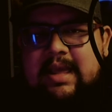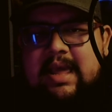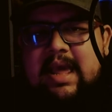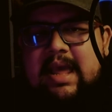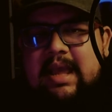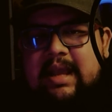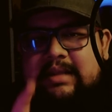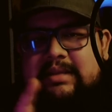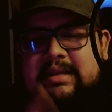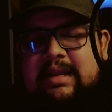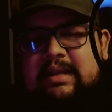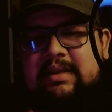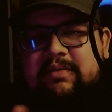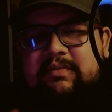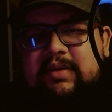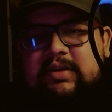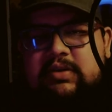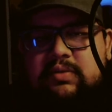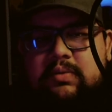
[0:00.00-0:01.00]
It's
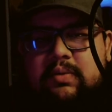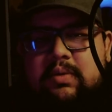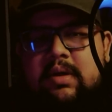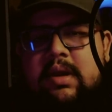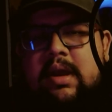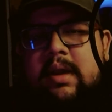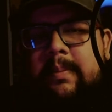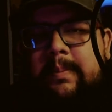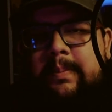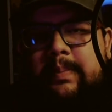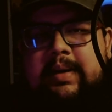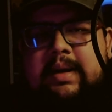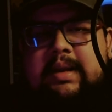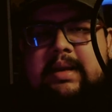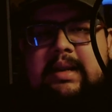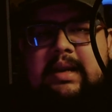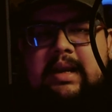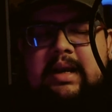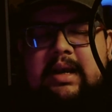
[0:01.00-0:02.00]
individual,
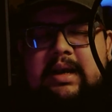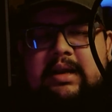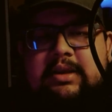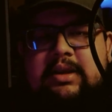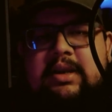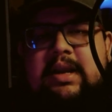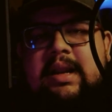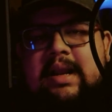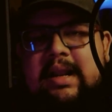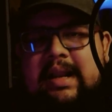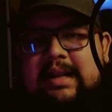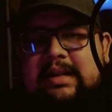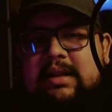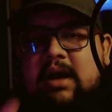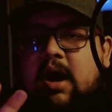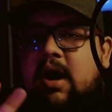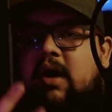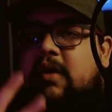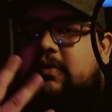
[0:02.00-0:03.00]
but uh, you can collect
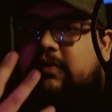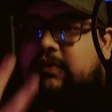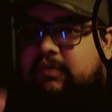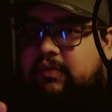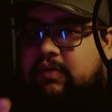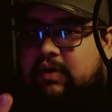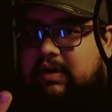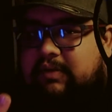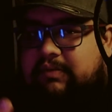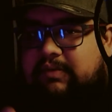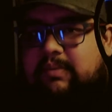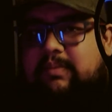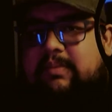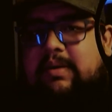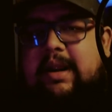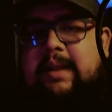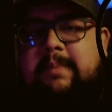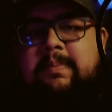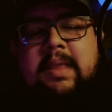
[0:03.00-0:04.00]
all four of them,
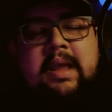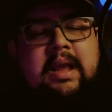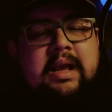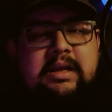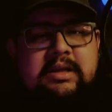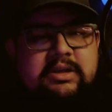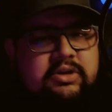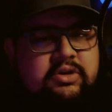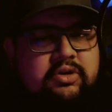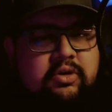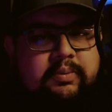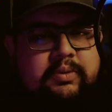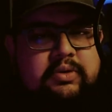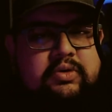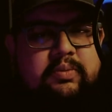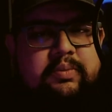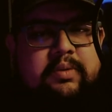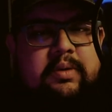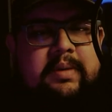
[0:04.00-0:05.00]
right? super
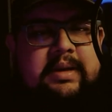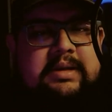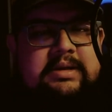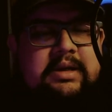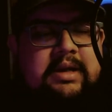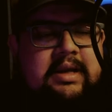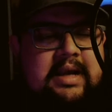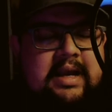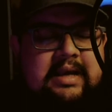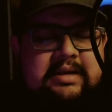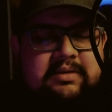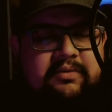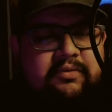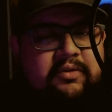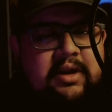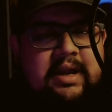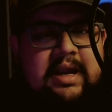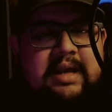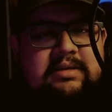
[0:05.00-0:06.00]
super amazing you guys if
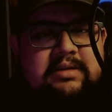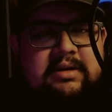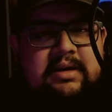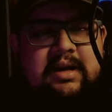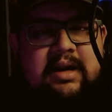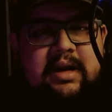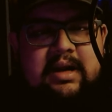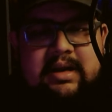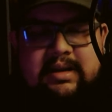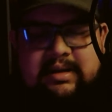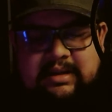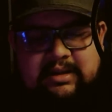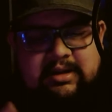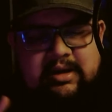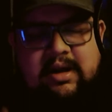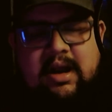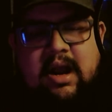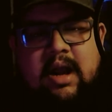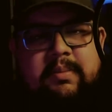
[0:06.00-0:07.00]
you guys are uh,
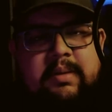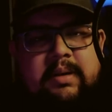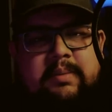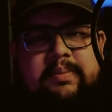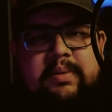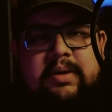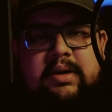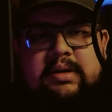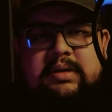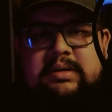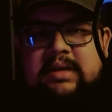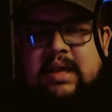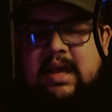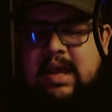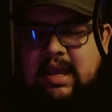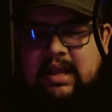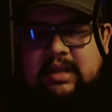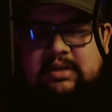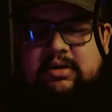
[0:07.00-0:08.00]
either comic books
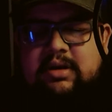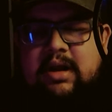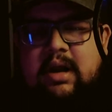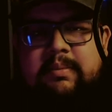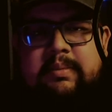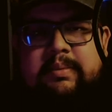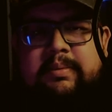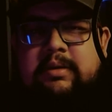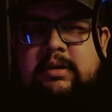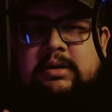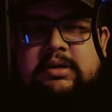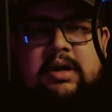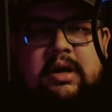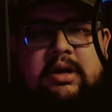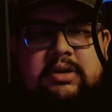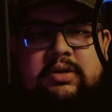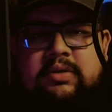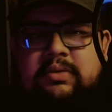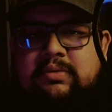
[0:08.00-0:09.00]
into comic books
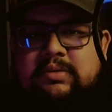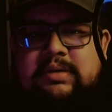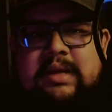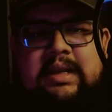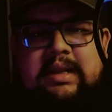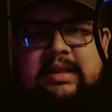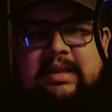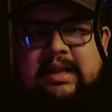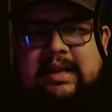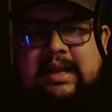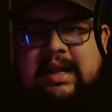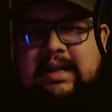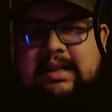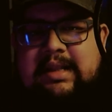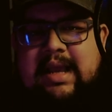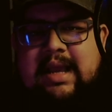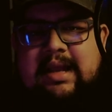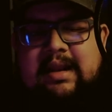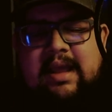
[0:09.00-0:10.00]
cartoons anything like
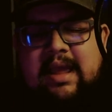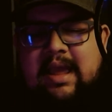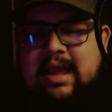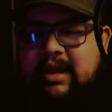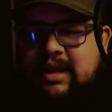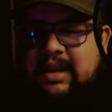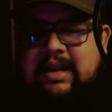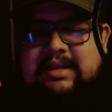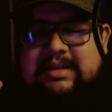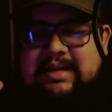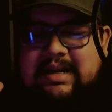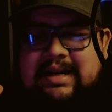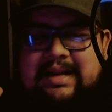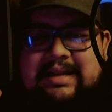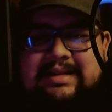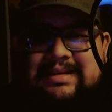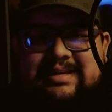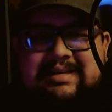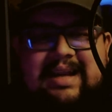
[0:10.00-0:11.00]
that you guys are gonna
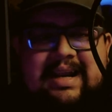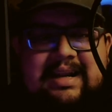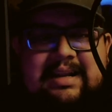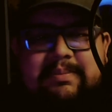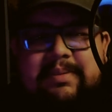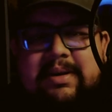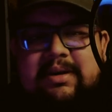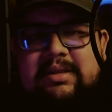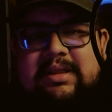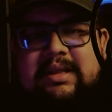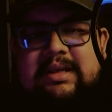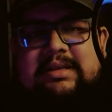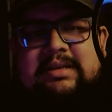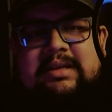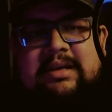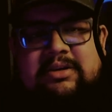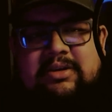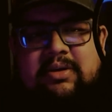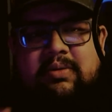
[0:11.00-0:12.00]
get psyched about
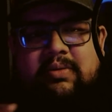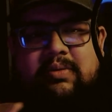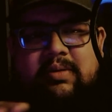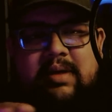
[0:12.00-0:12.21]
this so